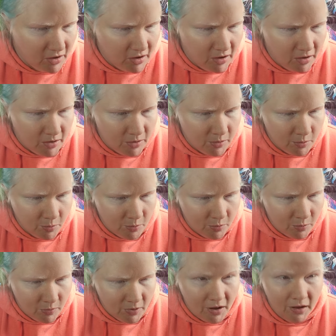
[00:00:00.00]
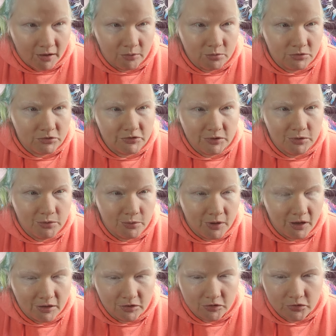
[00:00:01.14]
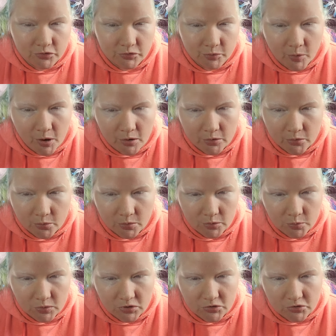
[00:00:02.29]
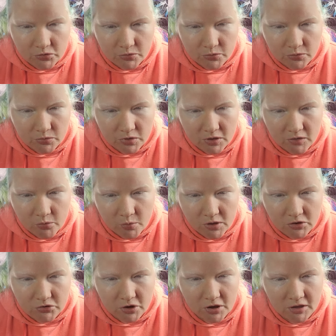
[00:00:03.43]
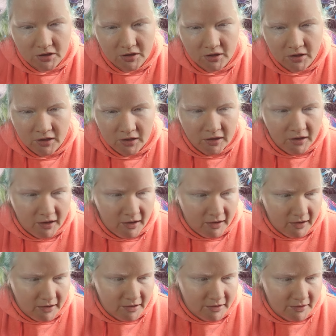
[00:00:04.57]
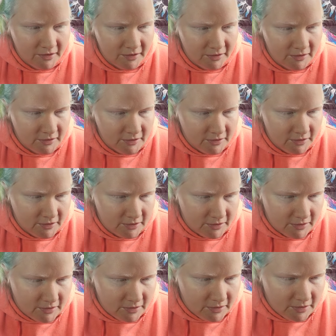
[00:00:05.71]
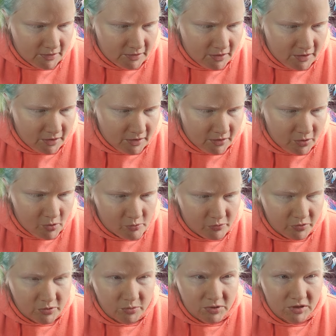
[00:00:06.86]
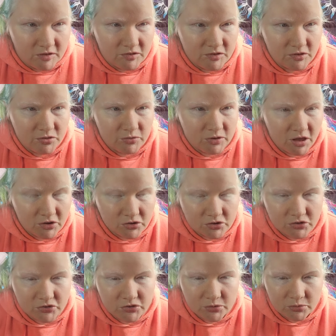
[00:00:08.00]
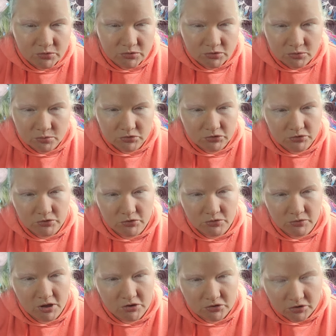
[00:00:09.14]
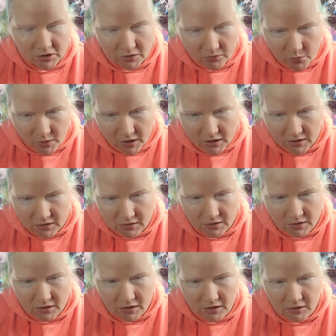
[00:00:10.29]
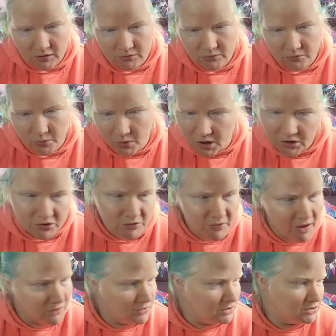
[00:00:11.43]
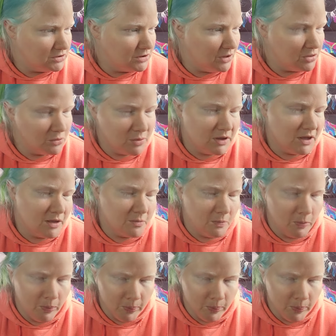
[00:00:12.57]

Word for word: Um, I will see you guys tomorrow when we do the giveaway drawing and uh, hopefully we get to 300 soon. We'll do the 300 giveaway and 400, 500 all the way up.